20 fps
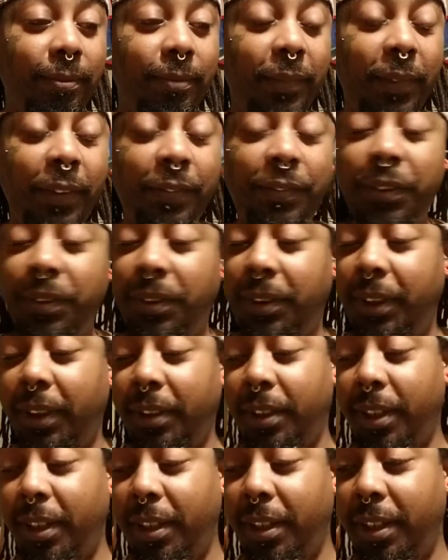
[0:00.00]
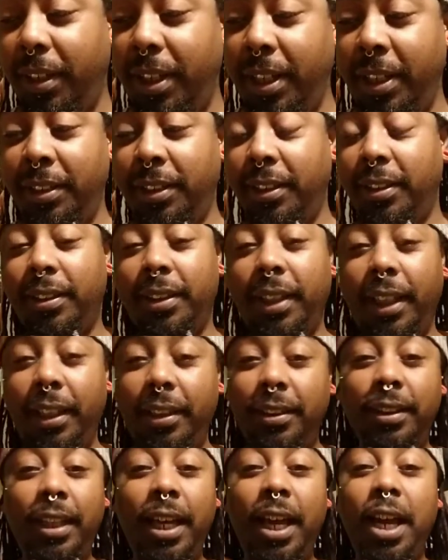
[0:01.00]
If you sit there and just take
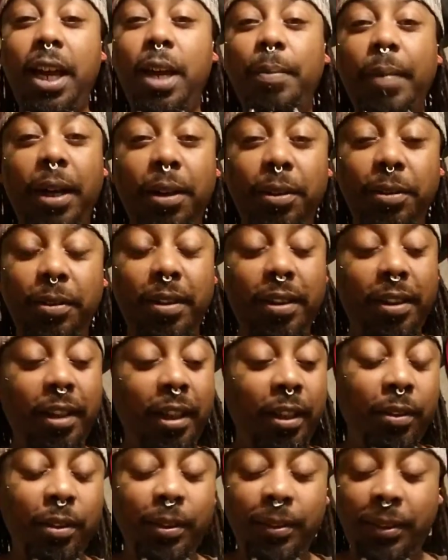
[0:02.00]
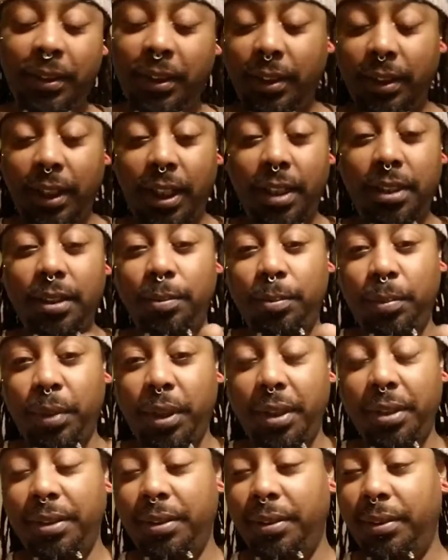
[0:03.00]
time out. It was this other
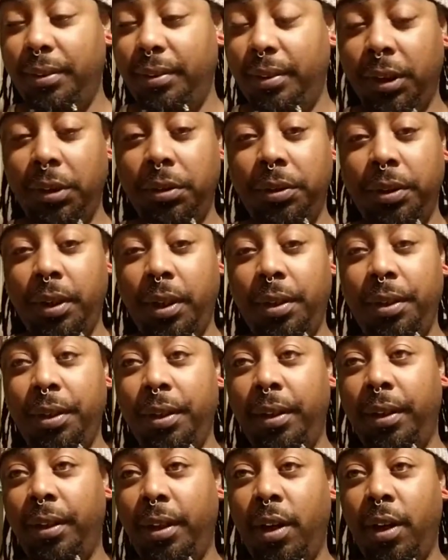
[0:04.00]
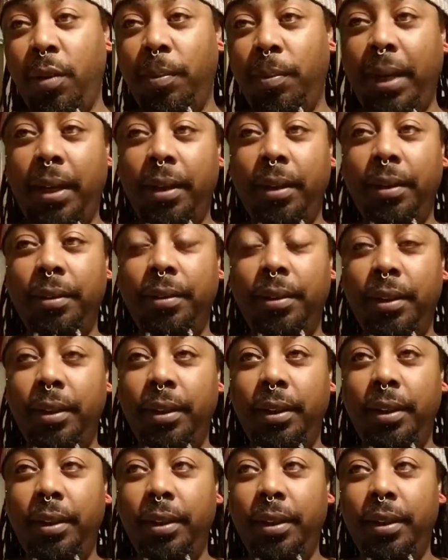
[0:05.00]
brother who's on here on my
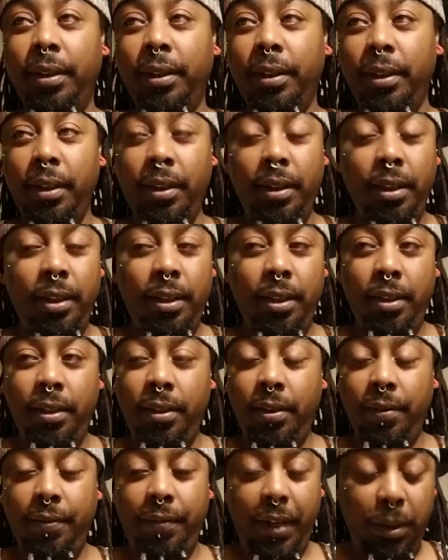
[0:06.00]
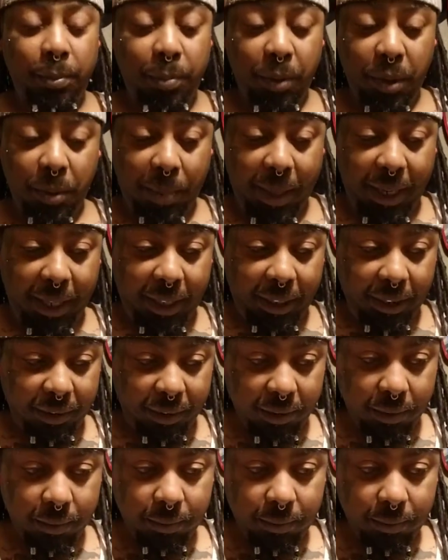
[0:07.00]
Facebook page.